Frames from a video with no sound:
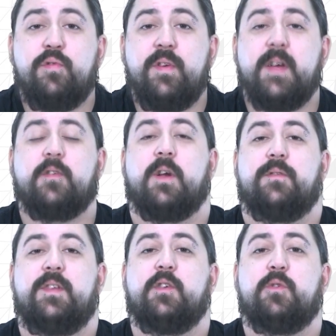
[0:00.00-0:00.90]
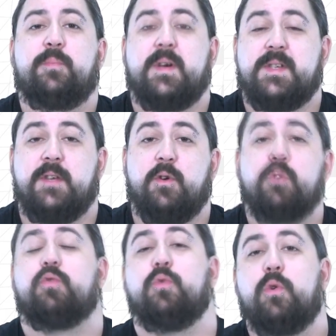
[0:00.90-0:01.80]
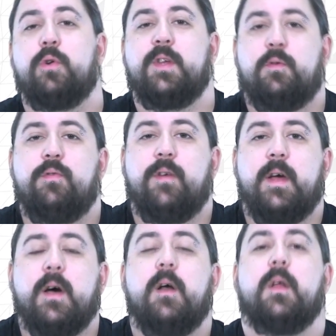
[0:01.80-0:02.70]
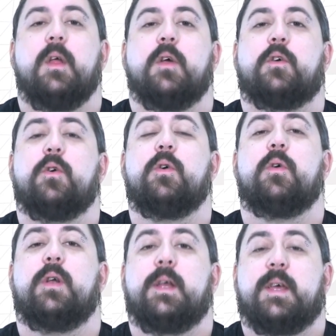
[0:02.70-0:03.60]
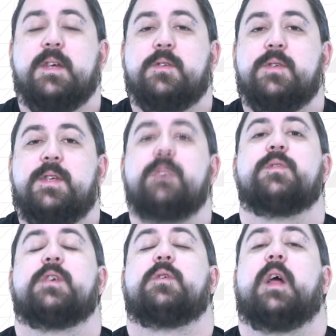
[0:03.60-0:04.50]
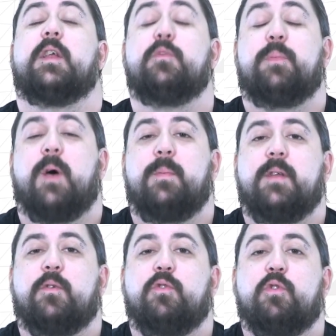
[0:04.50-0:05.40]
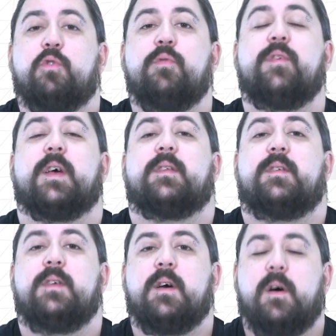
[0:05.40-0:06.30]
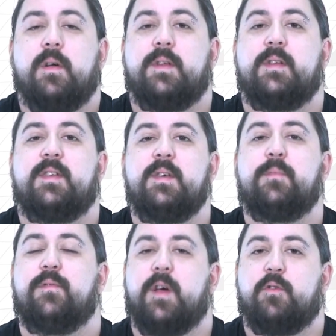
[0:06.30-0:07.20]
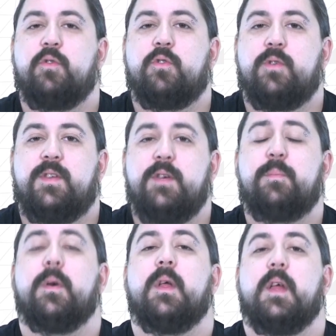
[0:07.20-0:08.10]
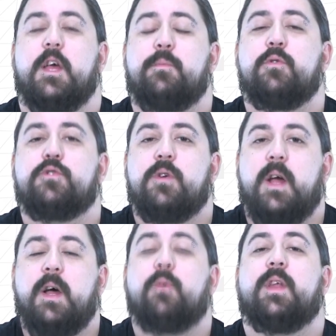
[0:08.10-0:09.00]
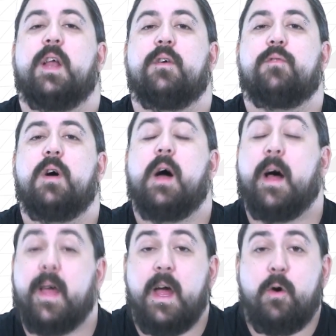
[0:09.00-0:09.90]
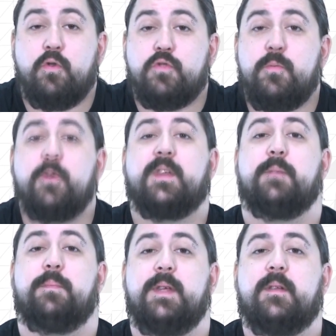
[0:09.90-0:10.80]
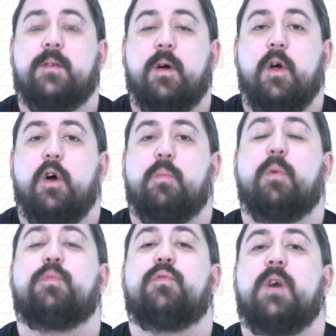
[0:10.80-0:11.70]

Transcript: or rediscovered in the previous video that C-cast would allow us to convert types to other types, and that we needed to rearrange the bits to make them match the new type.